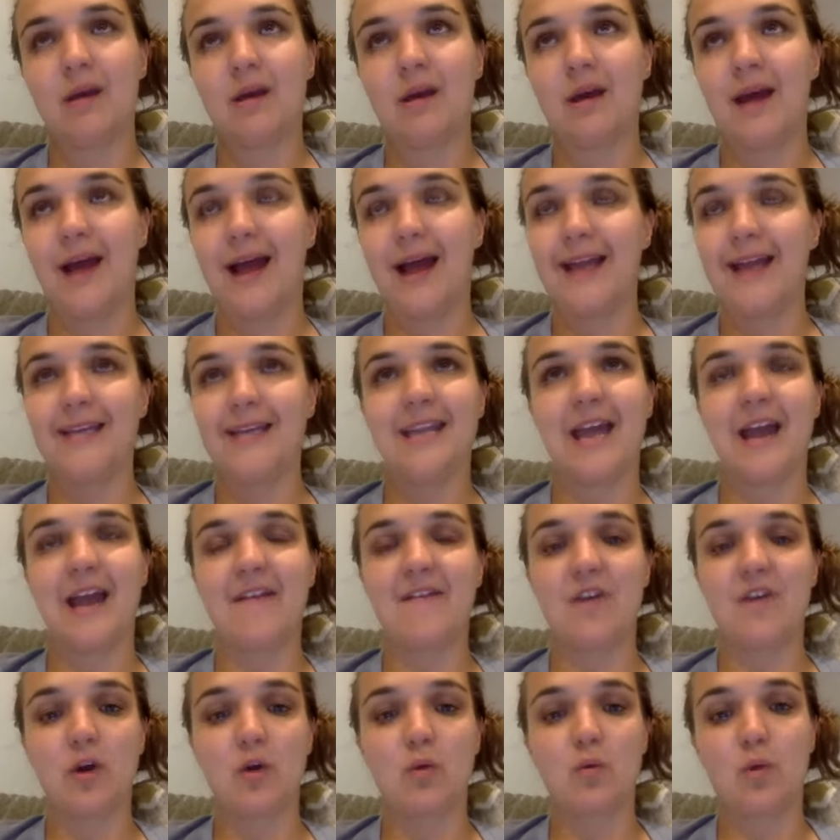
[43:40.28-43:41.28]
I
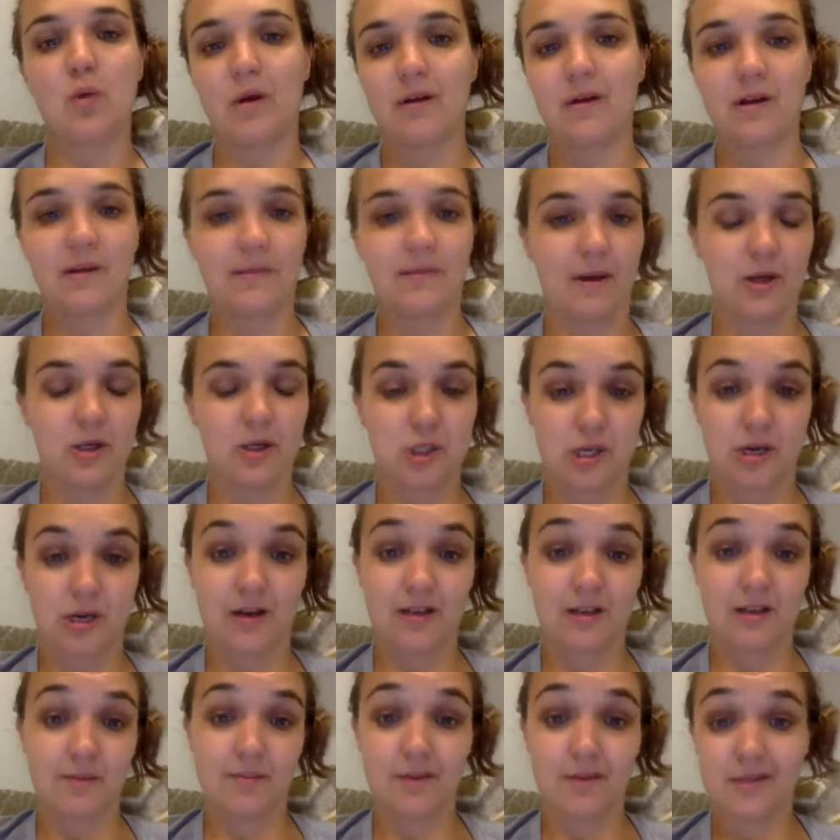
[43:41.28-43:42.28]
never worry about
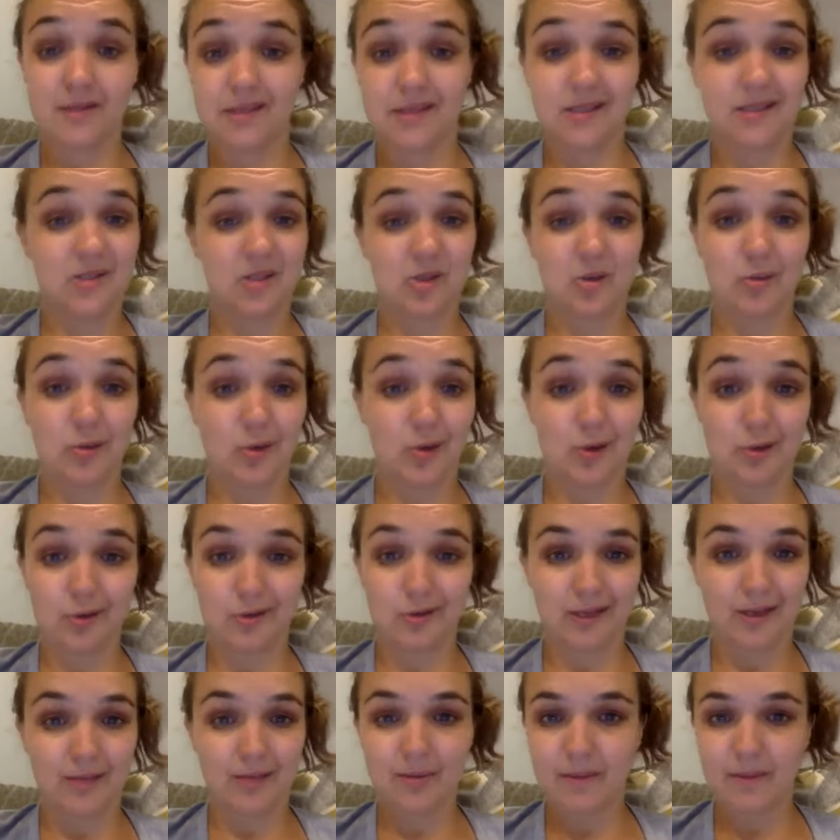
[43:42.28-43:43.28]
sharing the business too
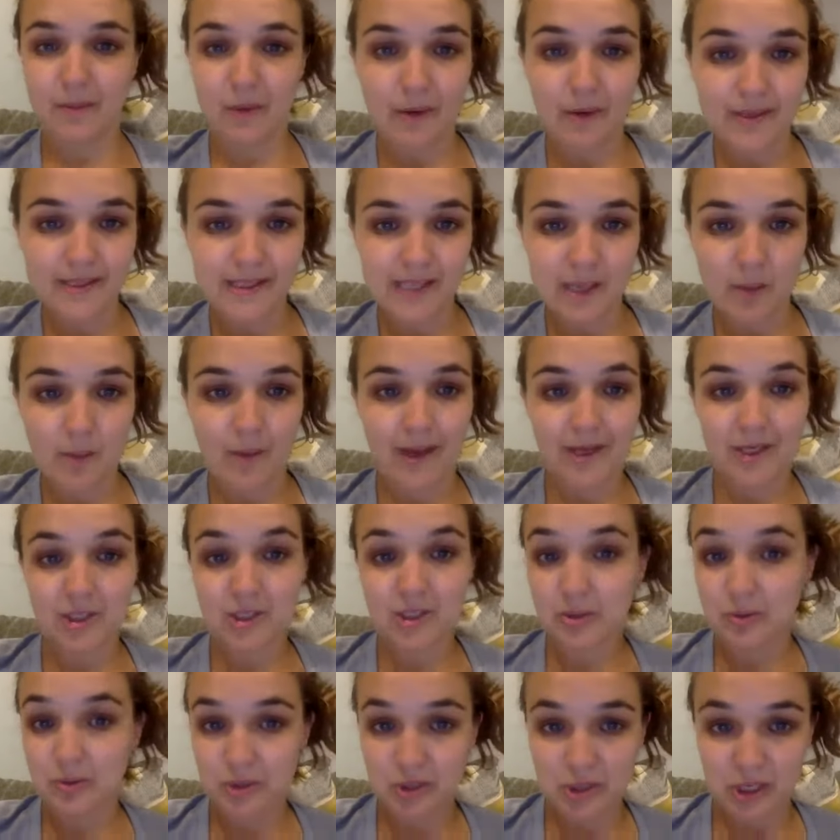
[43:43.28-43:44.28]
early. People always say, when
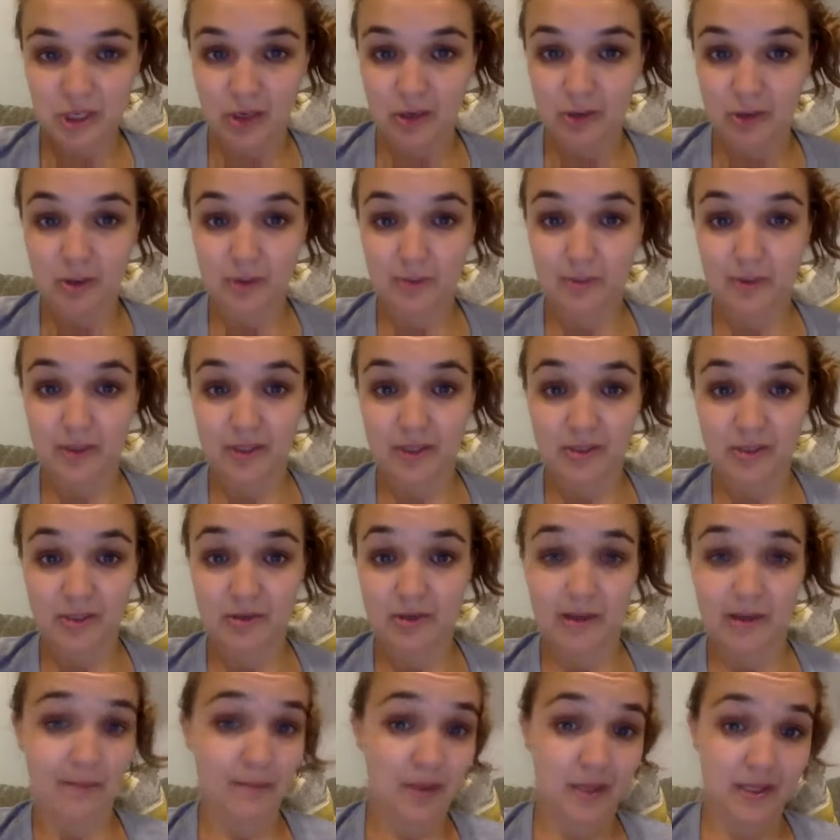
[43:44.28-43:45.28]
do you share you plus 2,
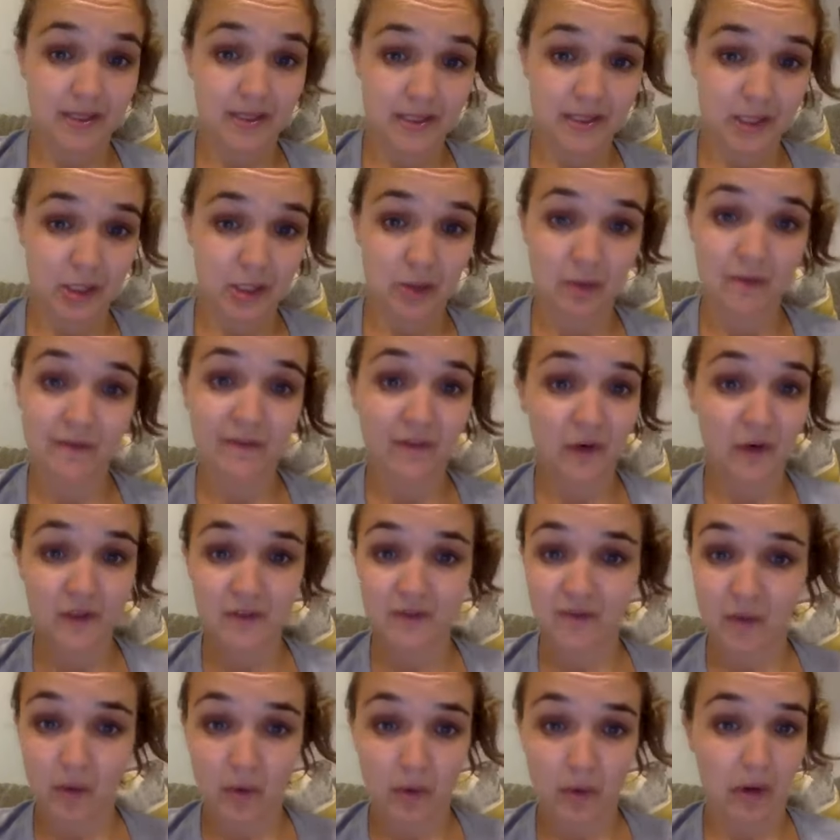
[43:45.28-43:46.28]
them plus 2?
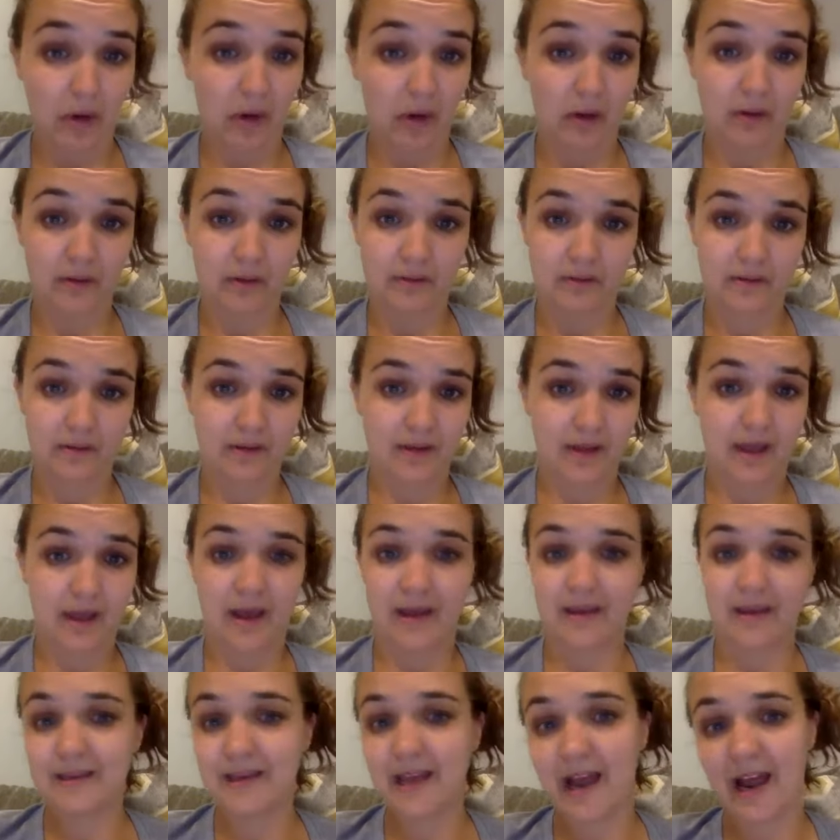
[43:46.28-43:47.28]
First phone call.
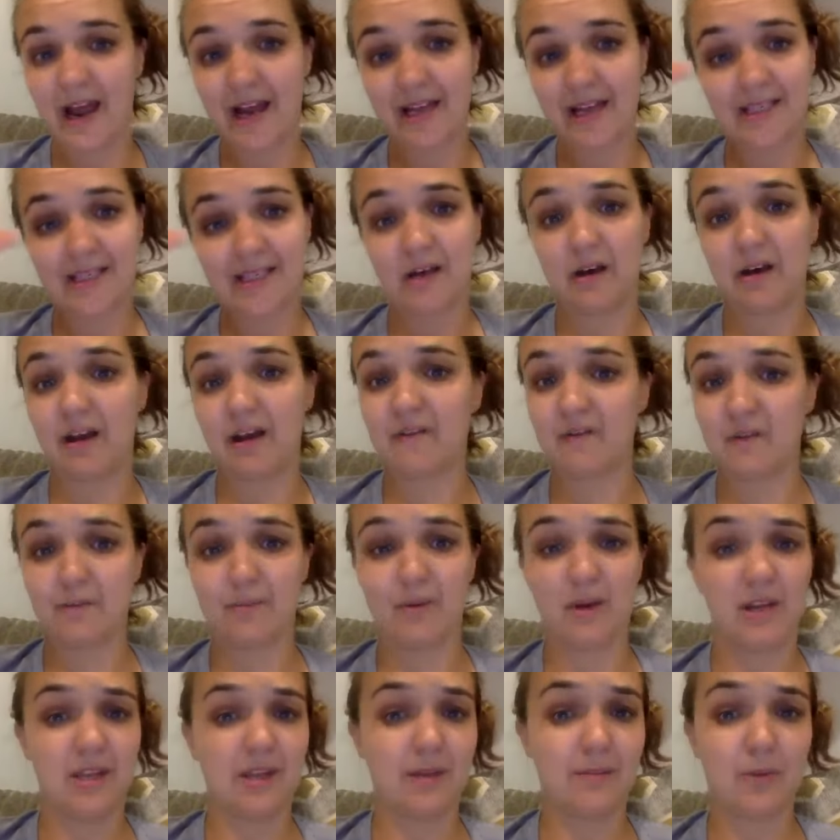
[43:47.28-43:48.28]
I tell
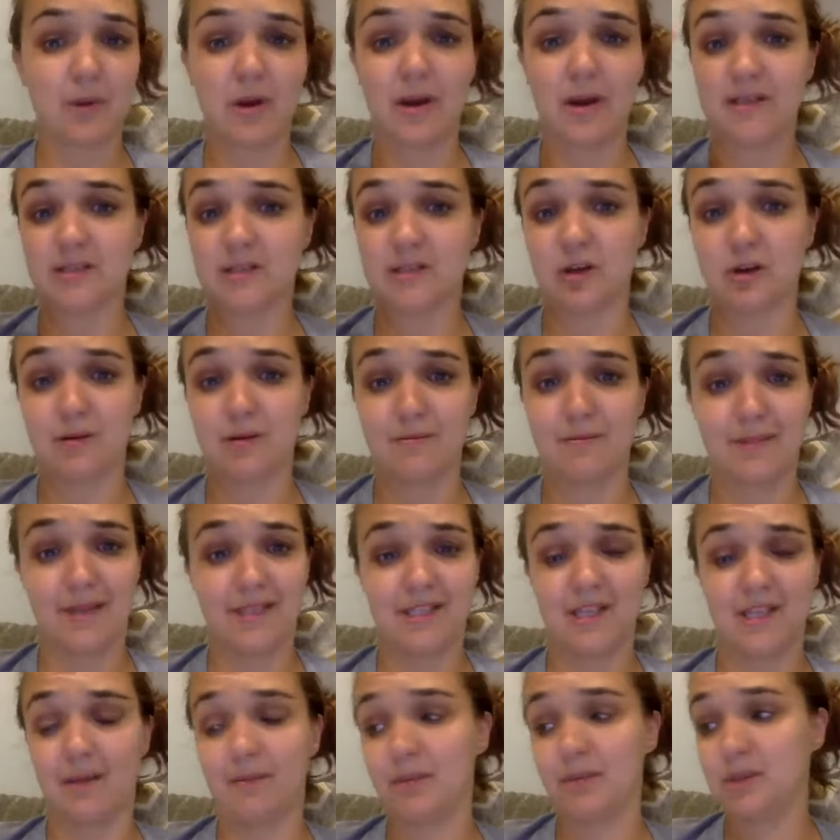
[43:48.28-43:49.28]
everybody the products are
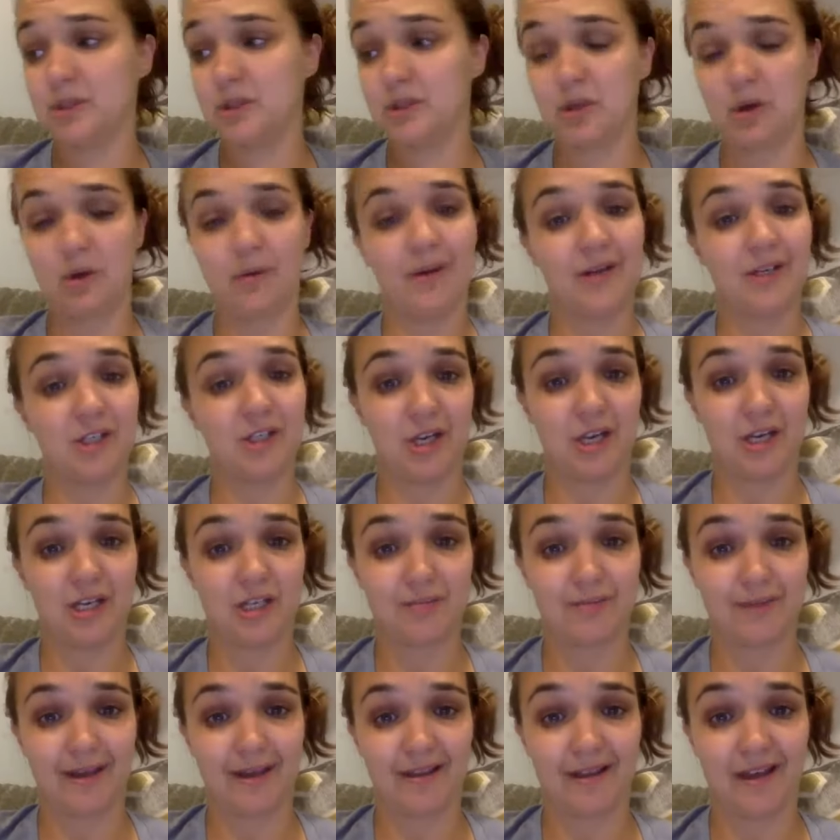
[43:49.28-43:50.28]
amazing, but you know what
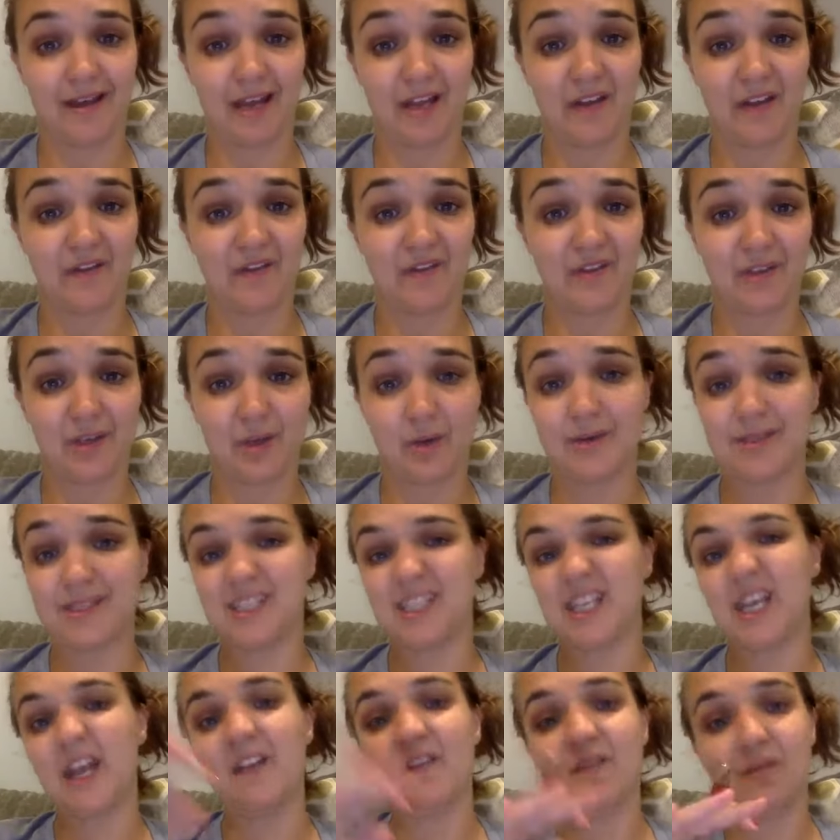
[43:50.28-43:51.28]
changed my life?
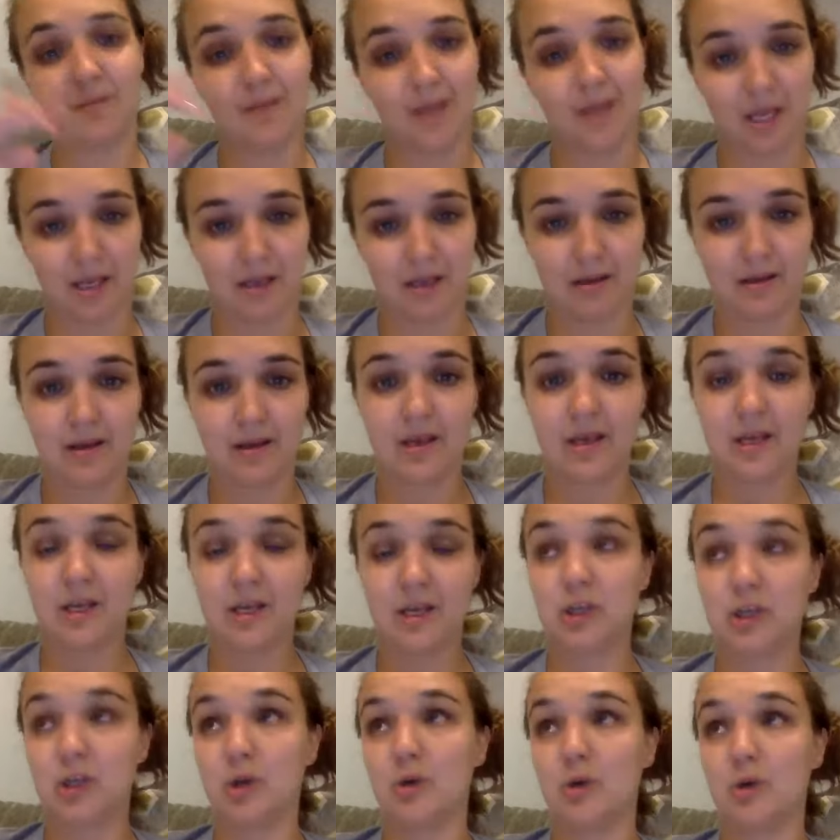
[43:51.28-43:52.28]
No, it's safe. No, it's
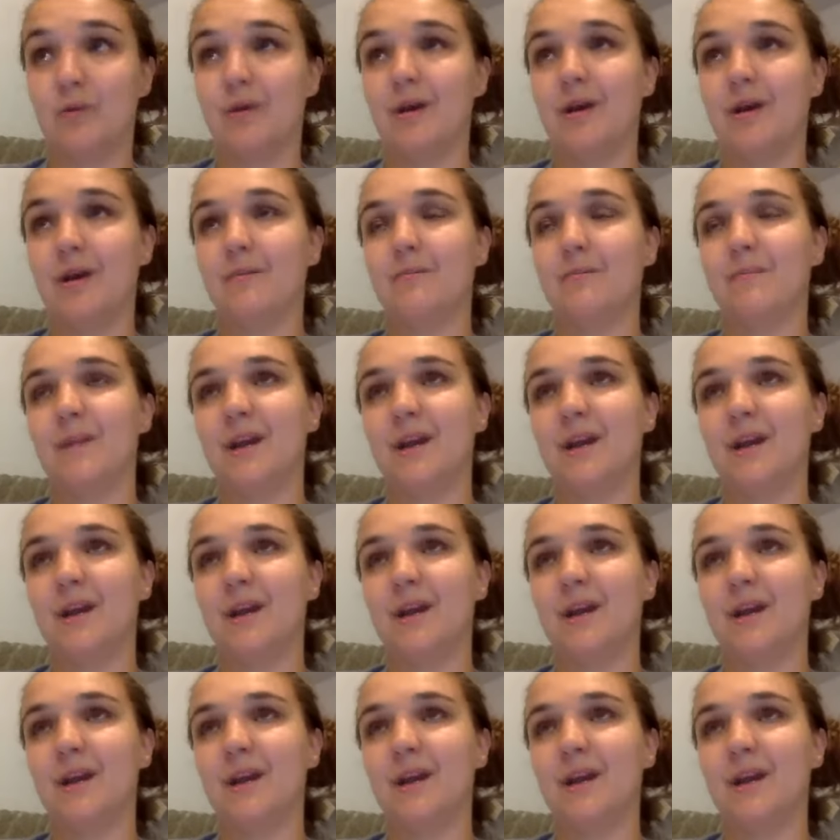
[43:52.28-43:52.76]
safe. No, it's safe.